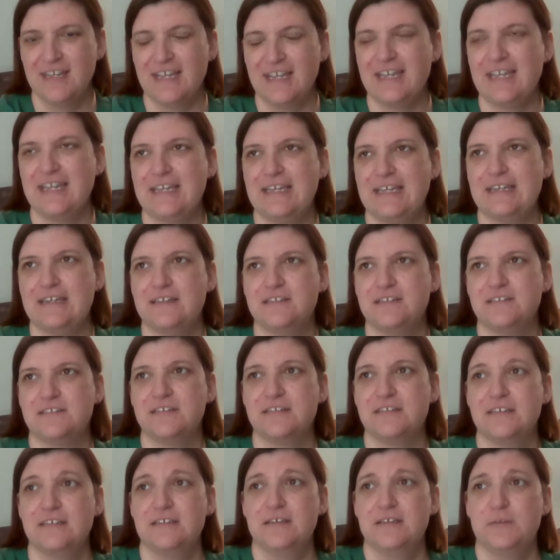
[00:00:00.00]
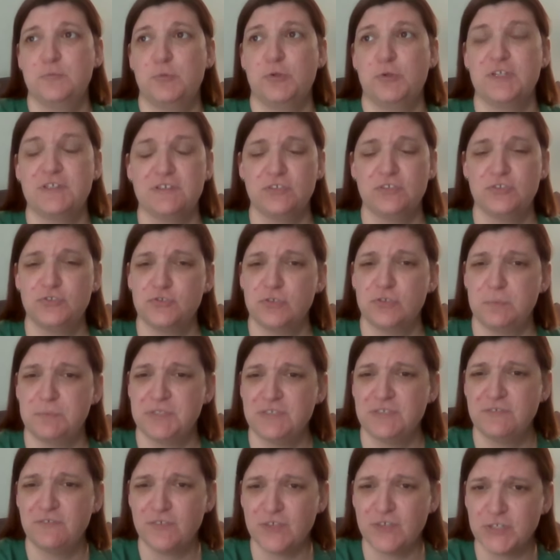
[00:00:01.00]
And President Trump
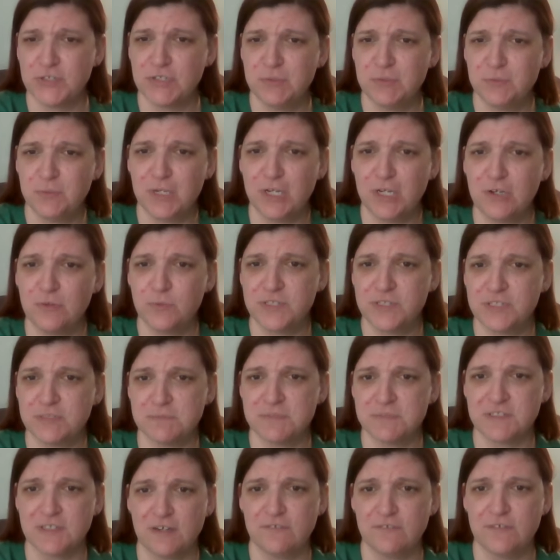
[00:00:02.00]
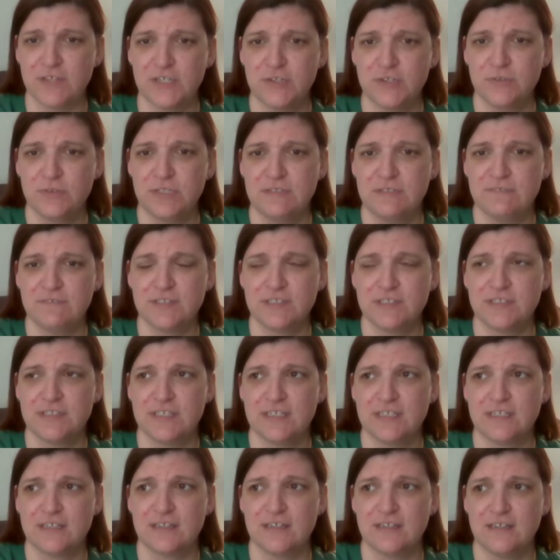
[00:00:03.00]
did very well with himself. I don't even
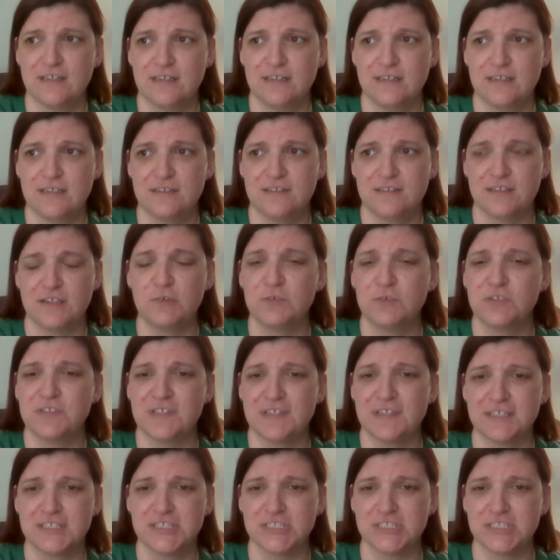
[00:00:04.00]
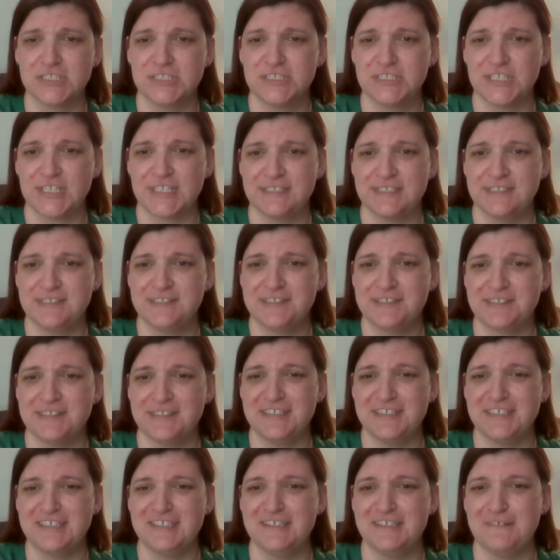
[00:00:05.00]
think, because I was actually checking to
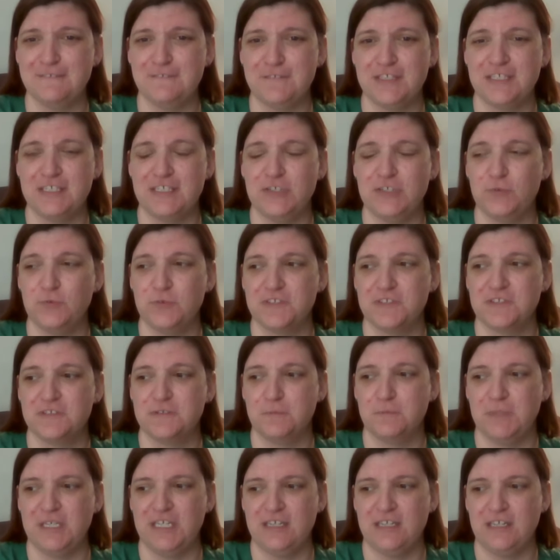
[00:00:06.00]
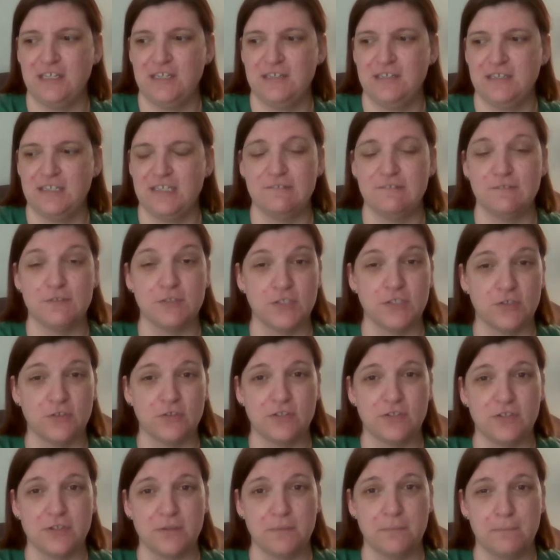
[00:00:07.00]
see if he was speaking, even though
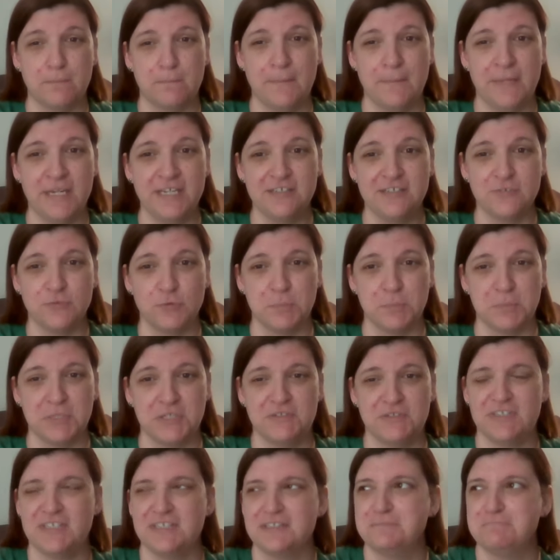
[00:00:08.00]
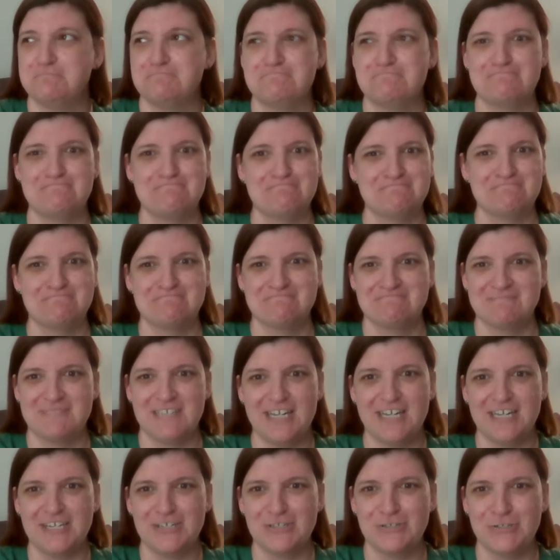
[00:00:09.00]
the mics were muted.
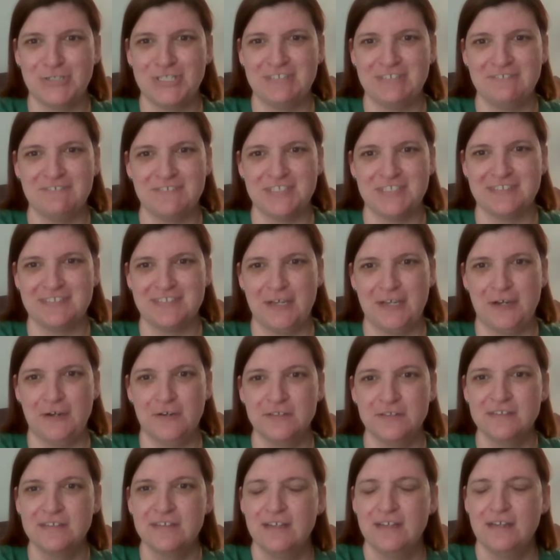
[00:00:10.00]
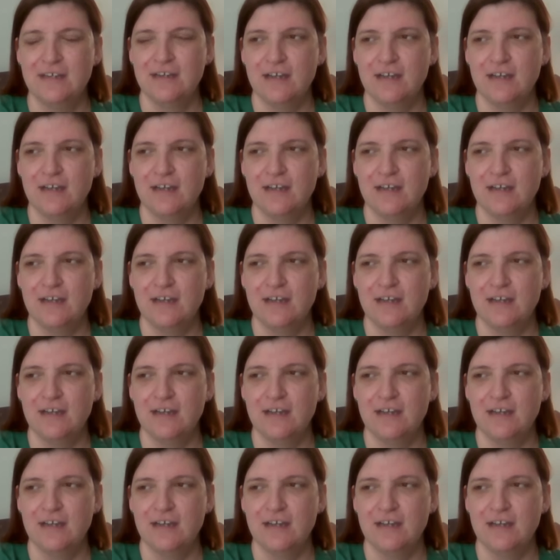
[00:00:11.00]
I couldn't even tell.